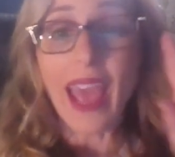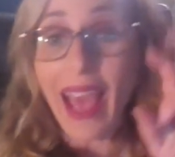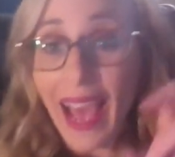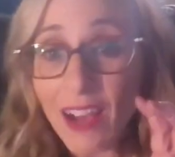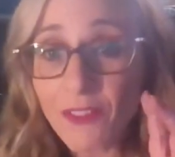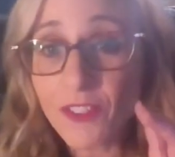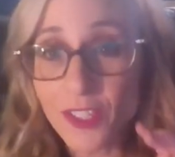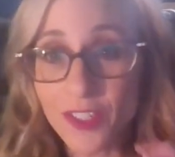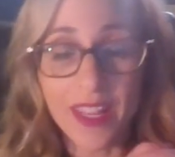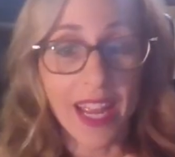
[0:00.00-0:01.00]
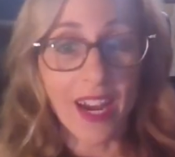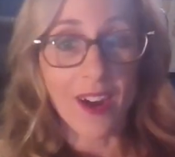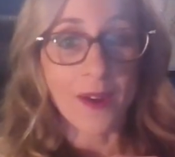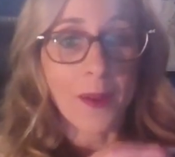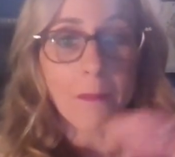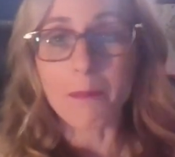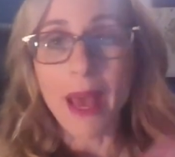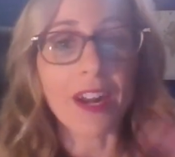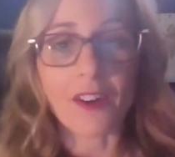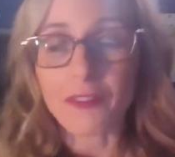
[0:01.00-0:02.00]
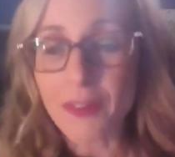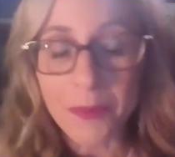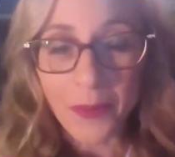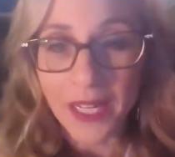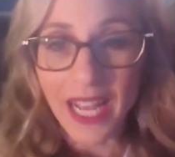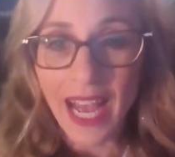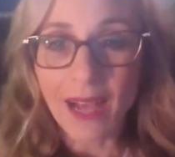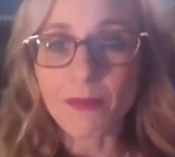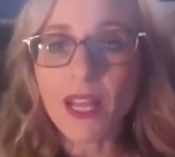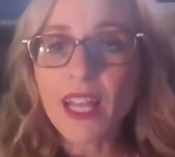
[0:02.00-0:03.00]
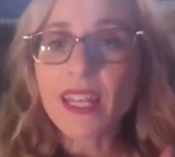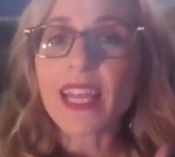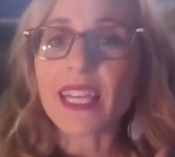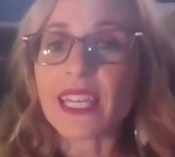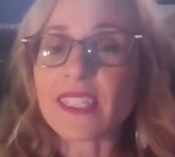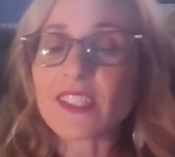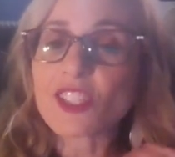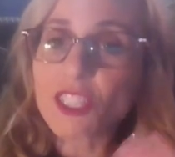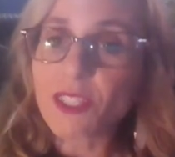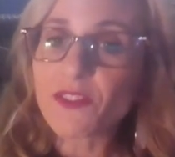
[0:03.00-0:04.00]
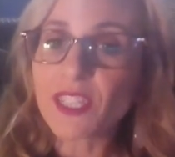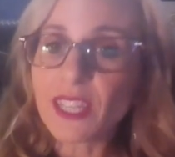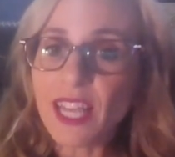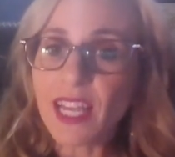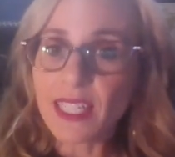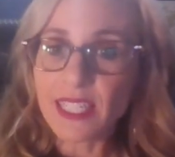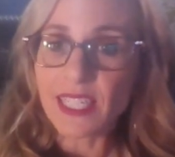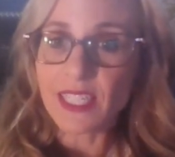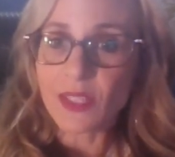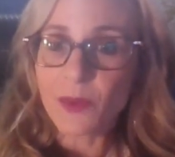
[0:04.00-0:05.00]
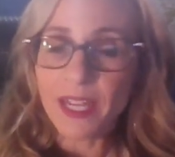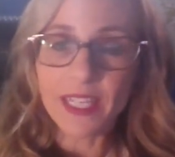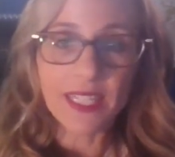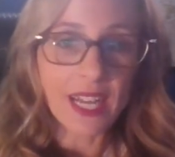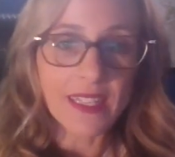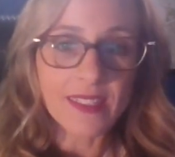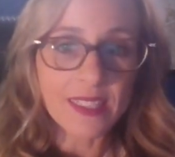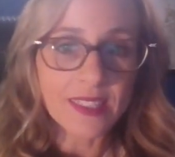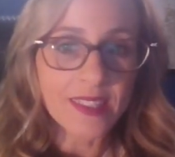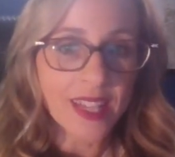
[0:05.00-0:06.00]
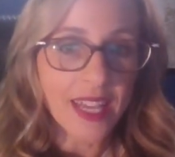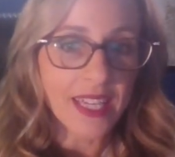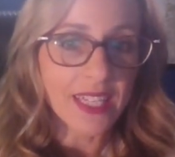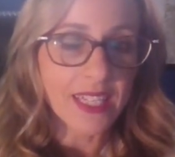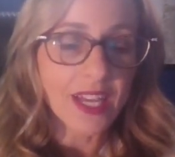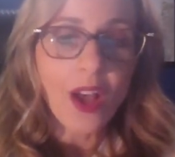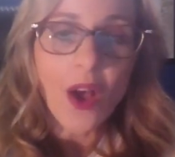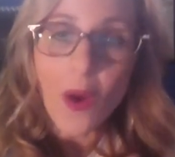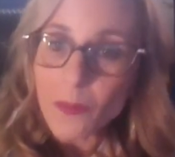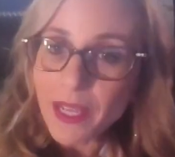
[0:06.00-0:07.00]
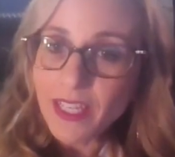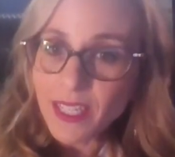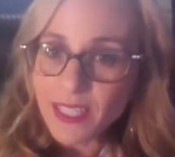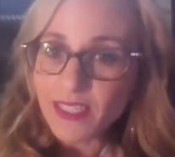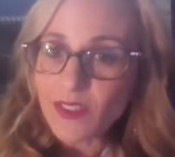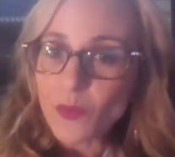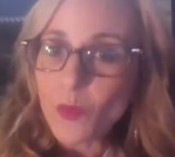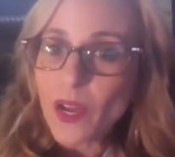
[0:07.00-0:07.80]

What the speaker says: after they're better from rehab. Like, it's shifting the idea to recognizing and saying, oh my goodness,